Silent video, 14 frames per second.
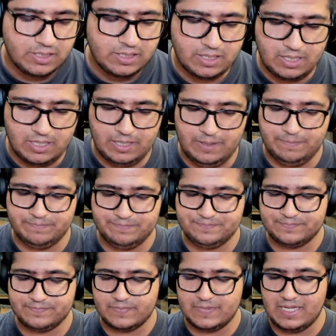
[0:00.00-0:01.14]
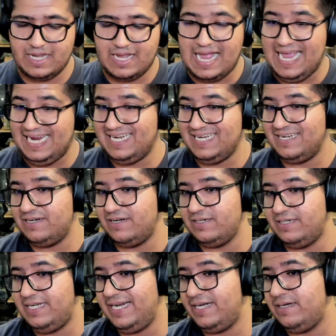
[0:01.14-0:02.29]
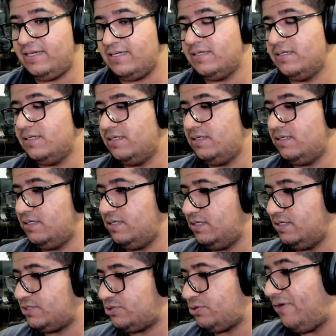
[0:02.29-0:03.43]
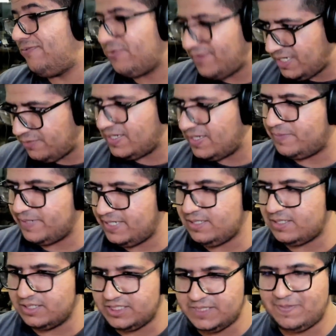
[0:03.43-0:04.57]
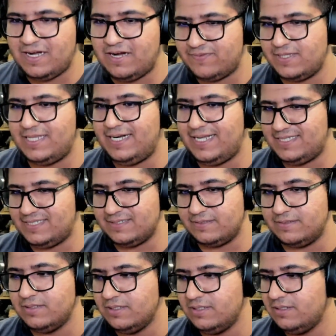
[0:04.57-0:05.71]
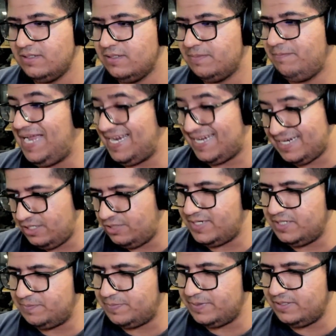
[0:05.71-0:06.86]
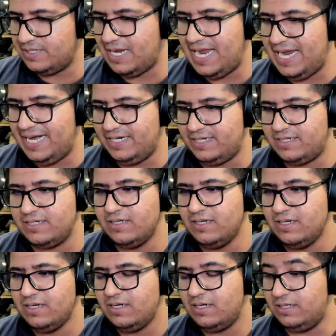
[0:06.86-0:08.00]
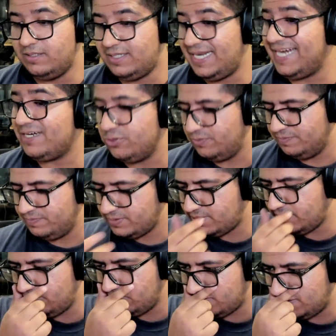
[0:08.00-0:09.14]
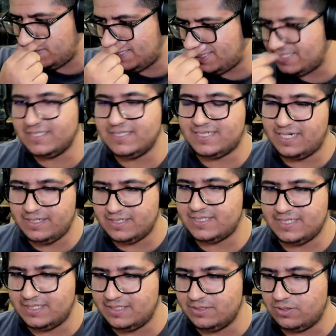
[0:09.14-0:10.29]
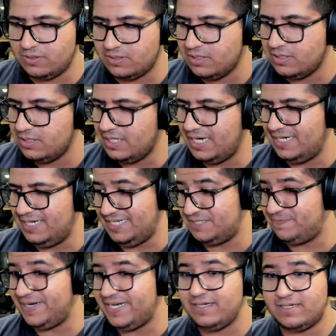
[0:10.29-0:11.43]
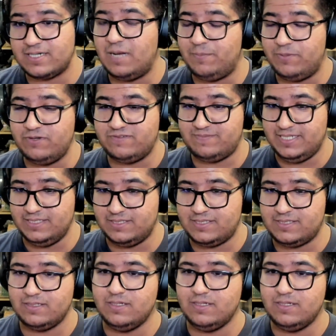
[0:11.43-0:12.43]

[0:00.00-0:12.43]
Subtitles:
I did a software developer internship after that as a backend developer at Tech Dome Solutions. It's a consultancy in Indore, and I spent a couple of months